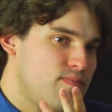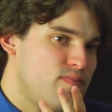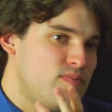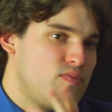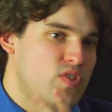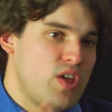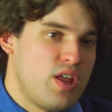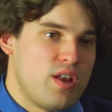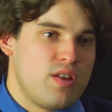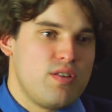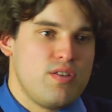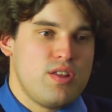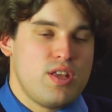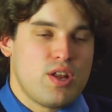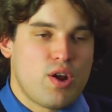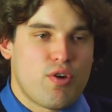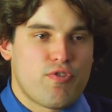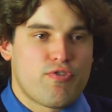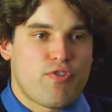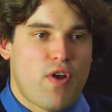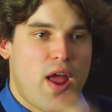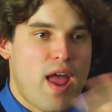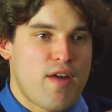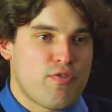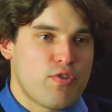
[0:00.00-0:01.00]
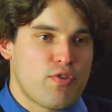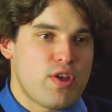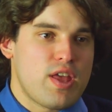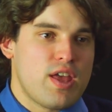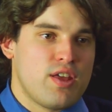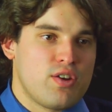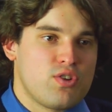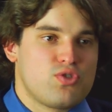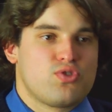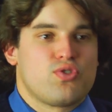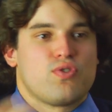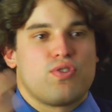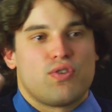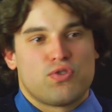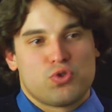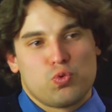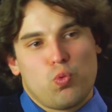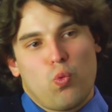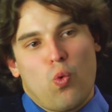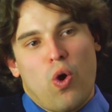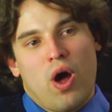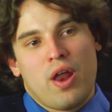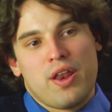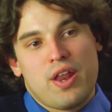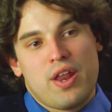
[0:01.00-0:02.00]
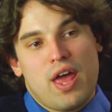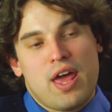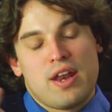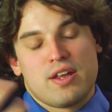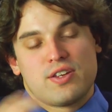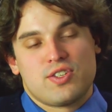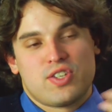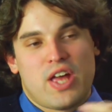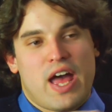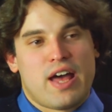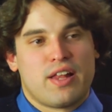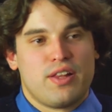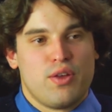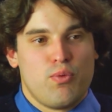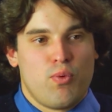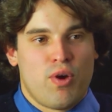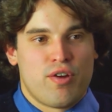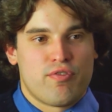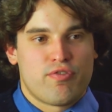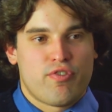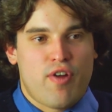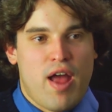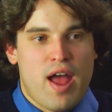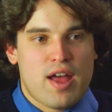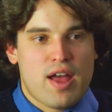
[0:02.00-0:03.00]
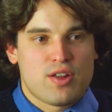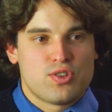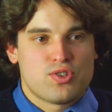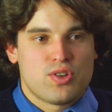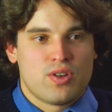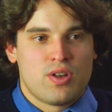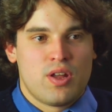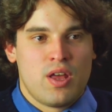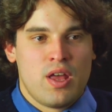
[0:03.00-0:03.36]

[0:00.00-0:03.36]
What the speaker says: That, you know, for every integer there's one and exactly one fraction.